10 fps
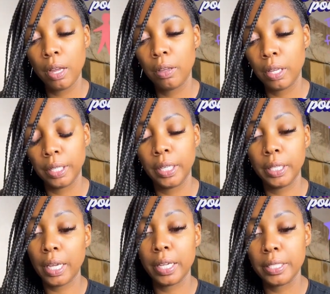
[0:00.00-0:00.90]
Again,
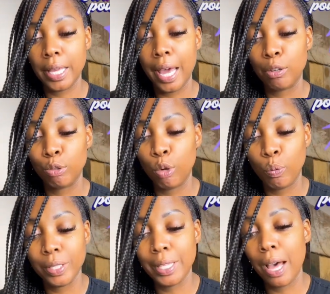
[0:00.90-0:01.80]
like I said, I don't know
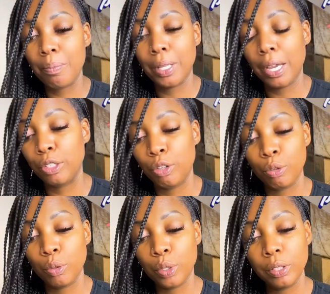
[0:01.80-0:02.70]
what timeline
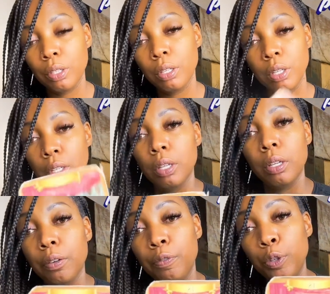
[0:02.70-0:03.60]
you're on.
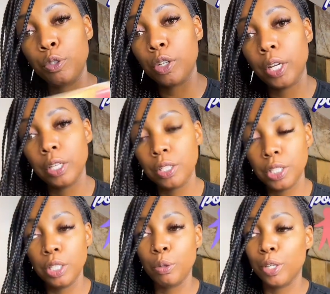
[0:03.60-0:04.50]
Future
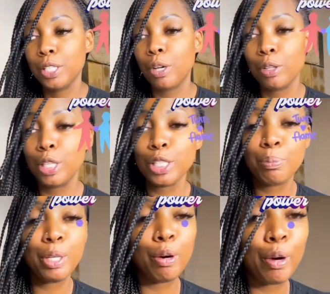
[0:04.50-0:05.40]
energy, or this this could
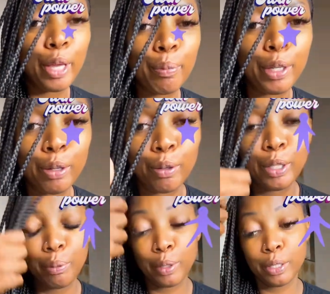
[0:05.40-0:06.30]
be all happening all
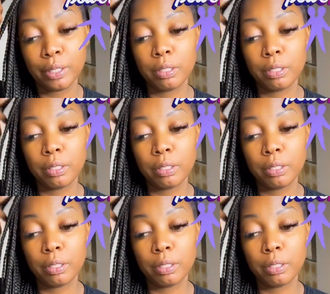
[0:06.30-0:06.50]
at once.